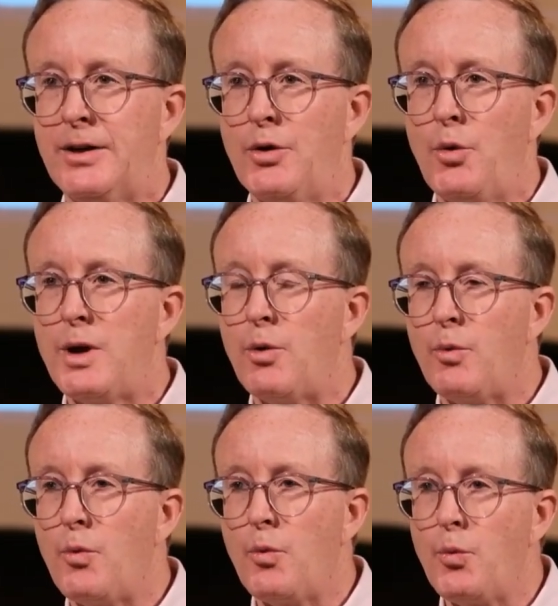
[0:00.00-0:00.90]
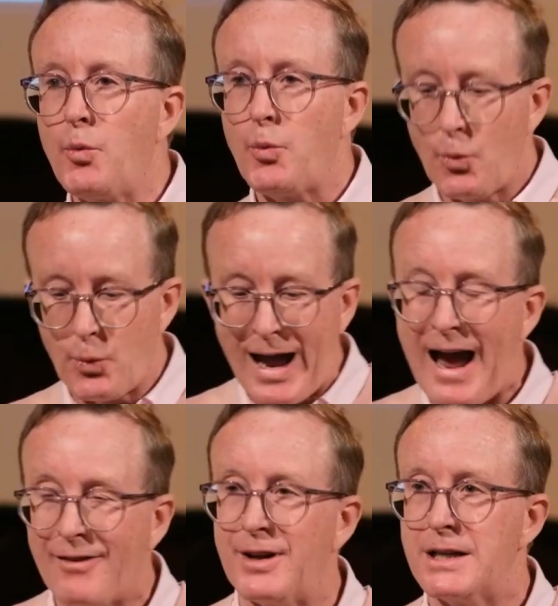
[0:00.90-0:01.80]
We, we
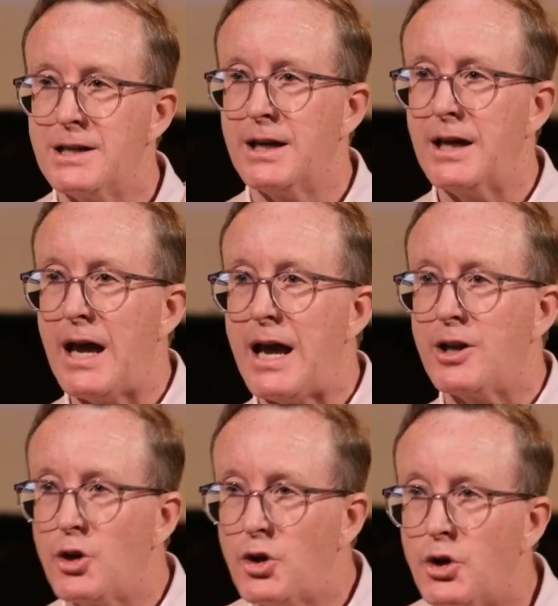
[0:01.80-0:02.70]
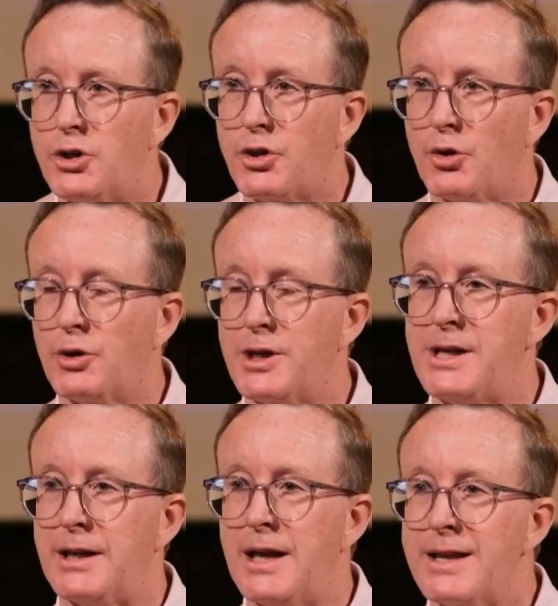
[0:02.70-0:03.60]
have it in good authority.
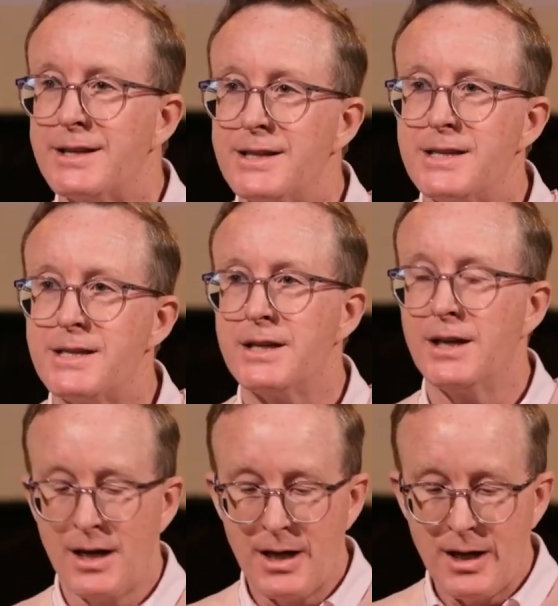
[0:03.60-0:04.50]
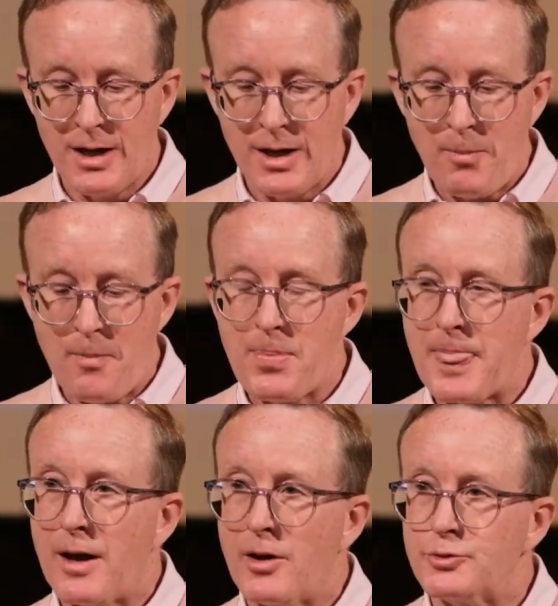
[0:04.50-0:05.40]
This is
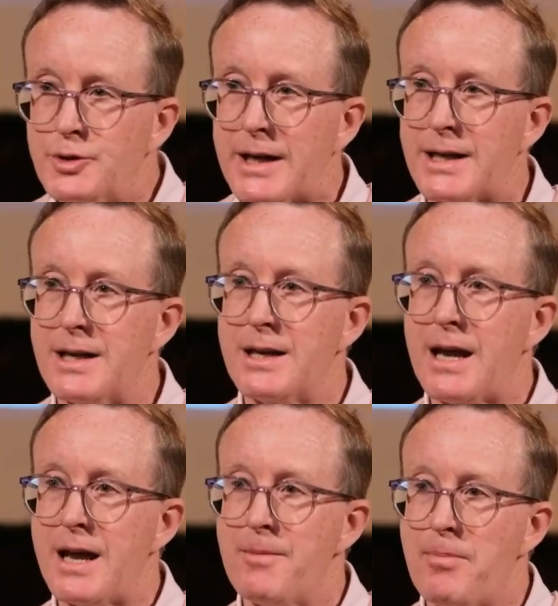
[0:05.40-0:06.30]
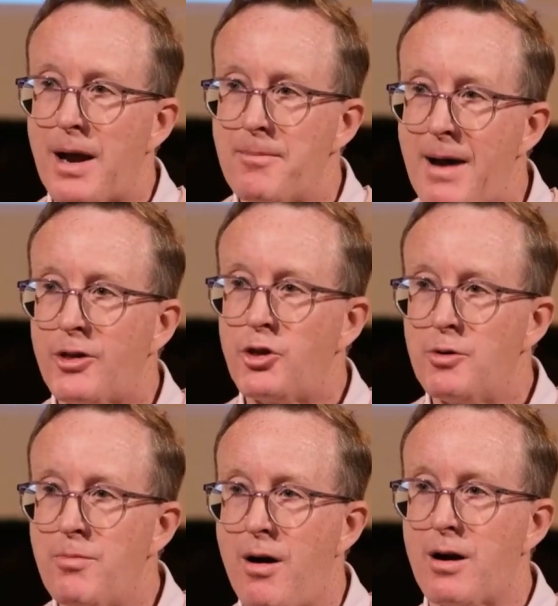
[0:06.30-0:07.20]
written by Matthew,
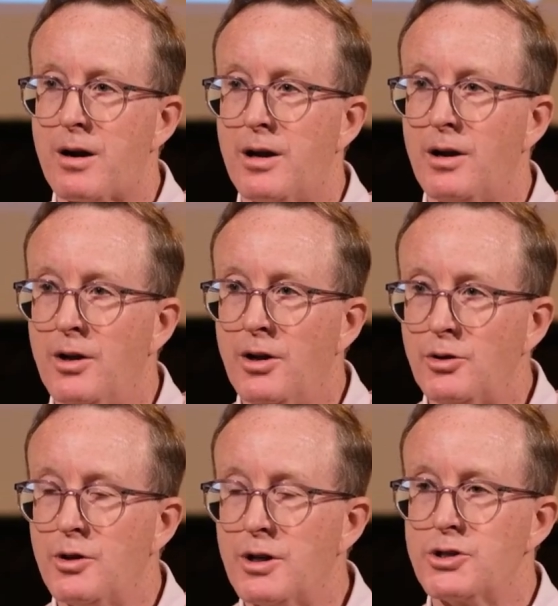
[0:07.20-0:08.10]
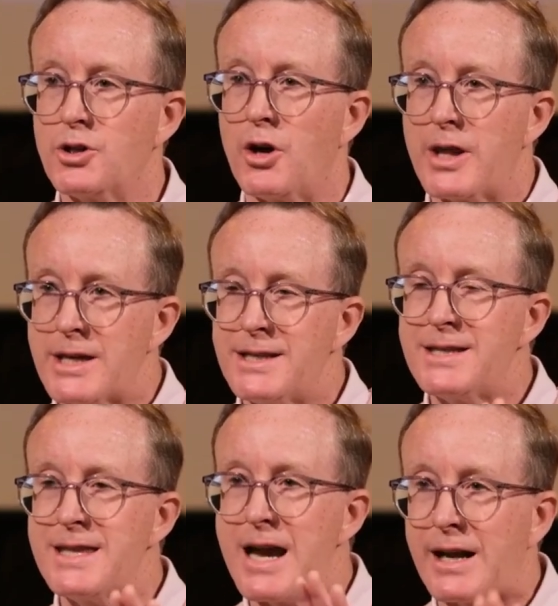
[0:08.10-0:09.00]
Mark, Luke, and John. This is
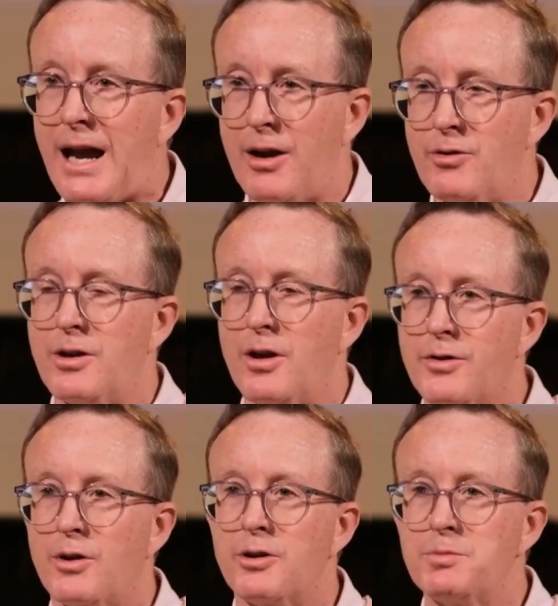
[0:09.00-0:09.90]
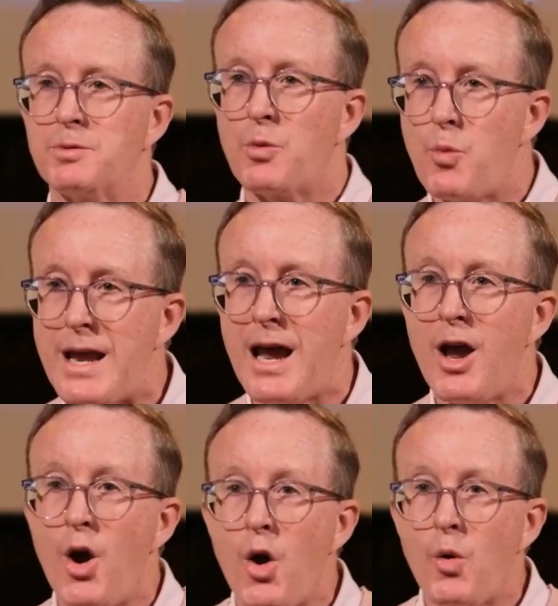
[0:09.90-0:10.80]
the account of the Gospels. We,
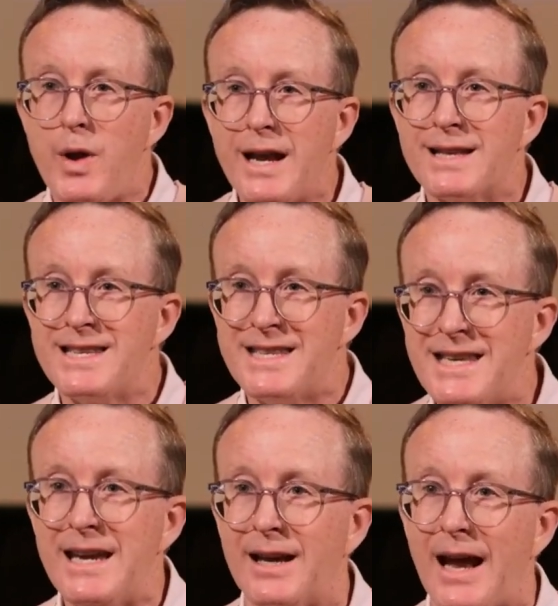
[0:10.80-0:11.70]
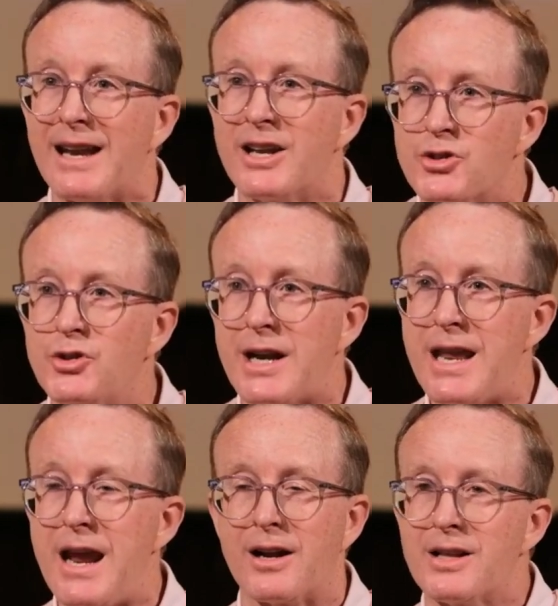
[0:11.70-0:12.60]
we can see it, and it's written
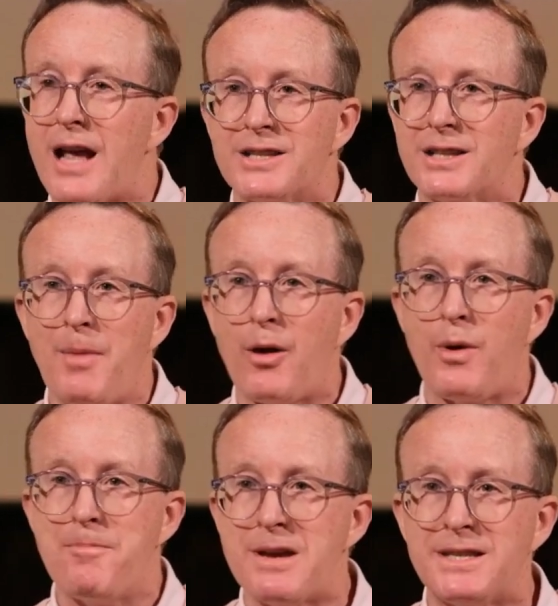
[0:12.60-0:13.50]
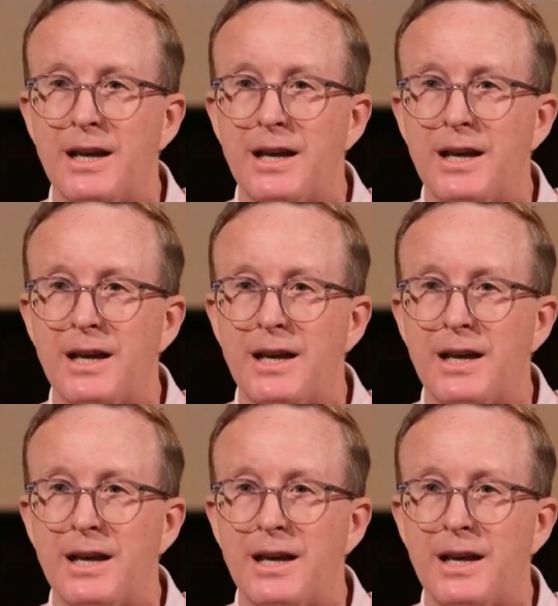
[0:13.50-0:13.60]
here, and somehow we miss it.